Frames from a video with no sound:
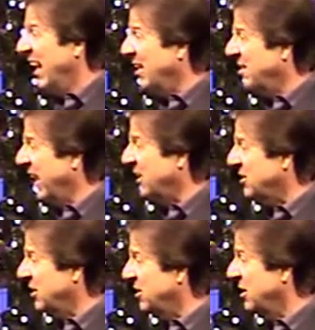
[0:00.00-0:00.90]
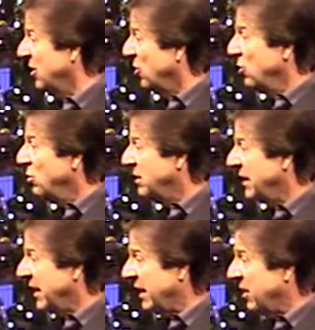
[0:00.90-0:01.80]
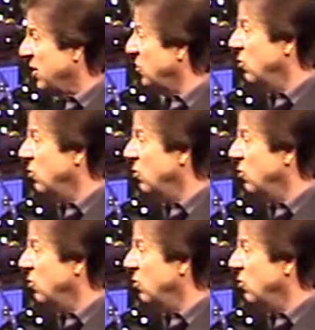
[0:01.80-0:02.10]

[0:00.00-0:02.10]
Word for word: in Texas, Louisiana, the